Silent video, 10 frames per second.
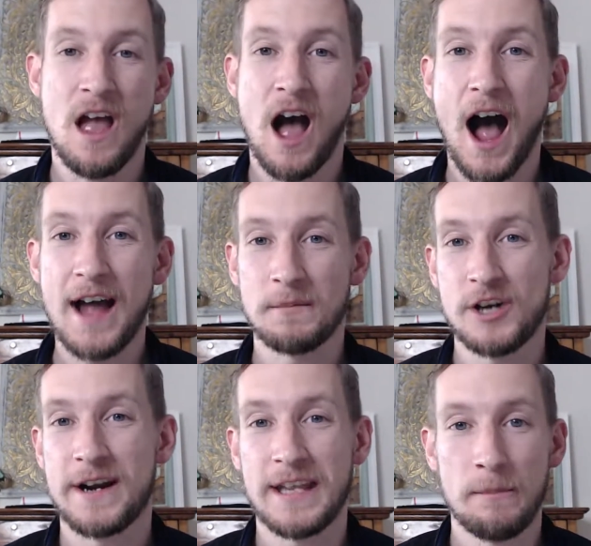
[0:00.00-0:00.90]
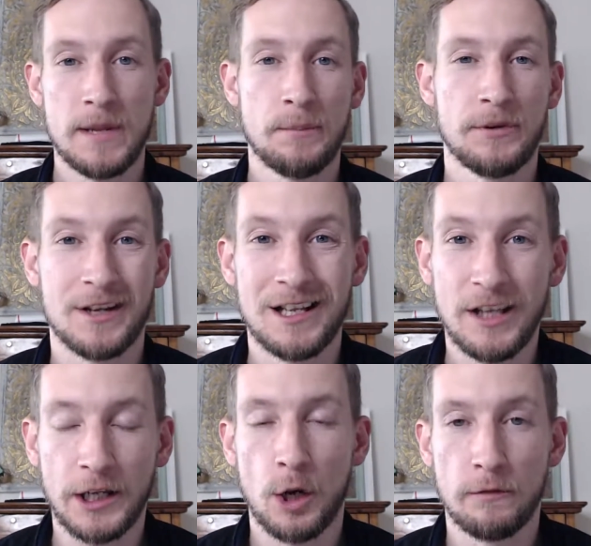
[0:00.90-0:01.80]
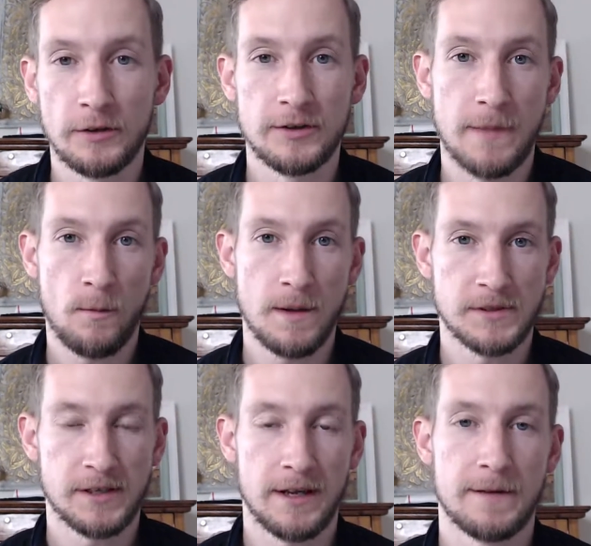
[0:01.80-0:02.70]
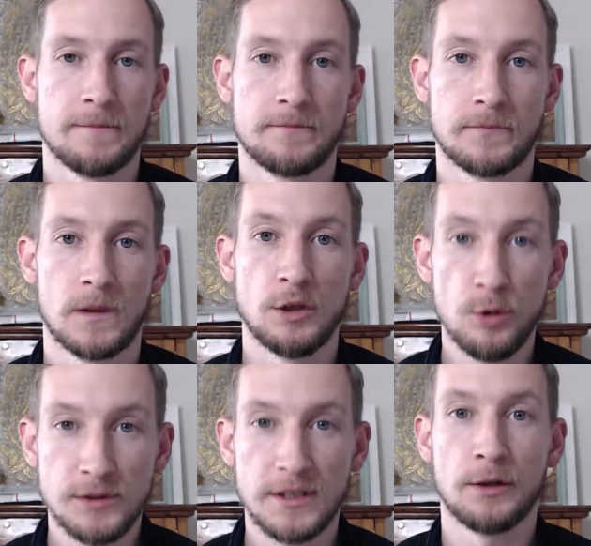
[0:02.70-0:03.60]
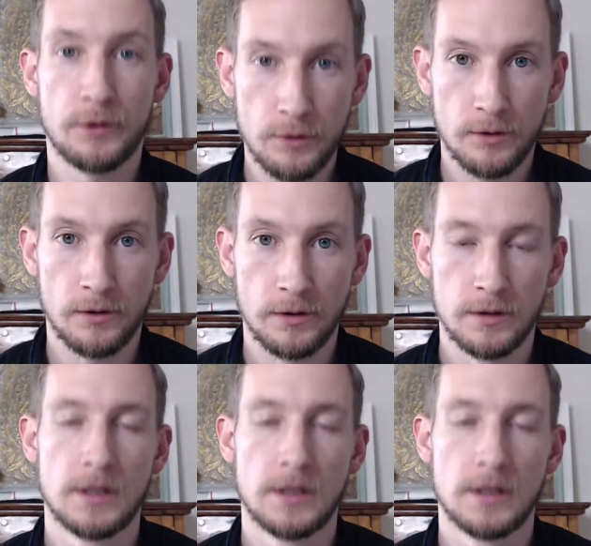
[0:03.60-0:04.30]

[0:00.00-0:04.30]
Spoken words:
I am trying to get people to click over to my website using Google.